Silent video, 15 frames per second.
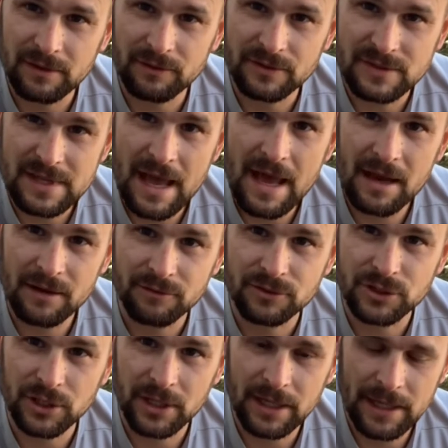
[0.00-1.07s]
scared of
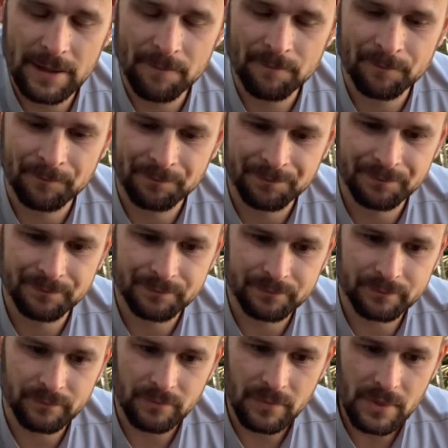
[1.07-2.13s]
chunking it.
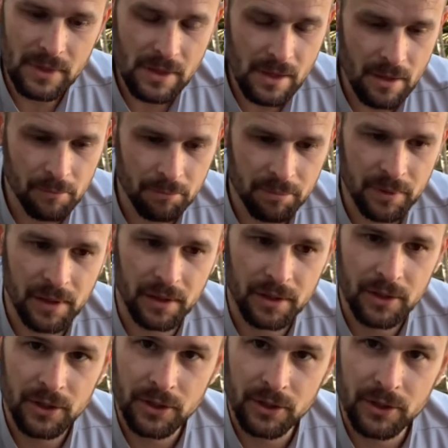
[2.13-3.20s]
But
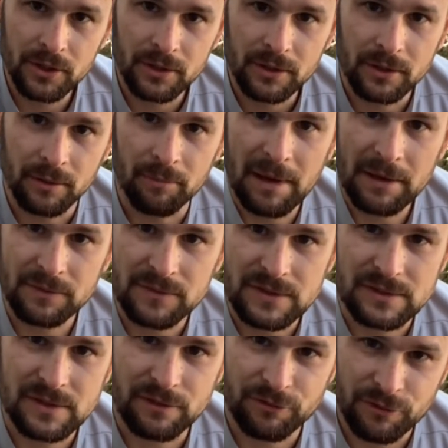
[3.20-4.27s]
the bounce
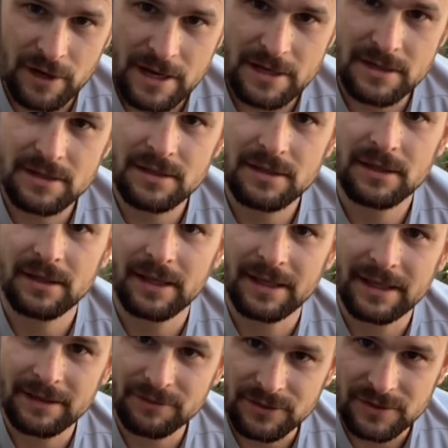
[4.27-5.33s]
is our friend. It
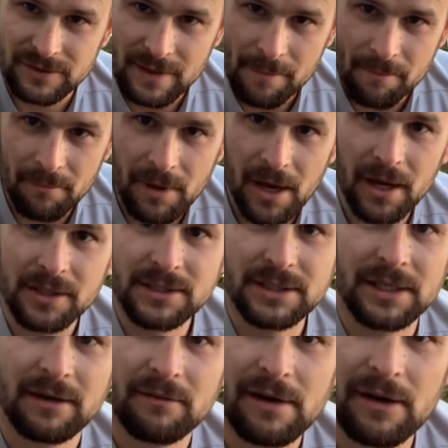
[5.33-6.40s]
gives us that
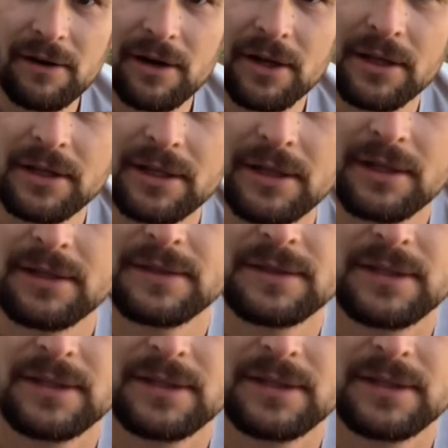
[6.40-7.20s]
margin of error. It's going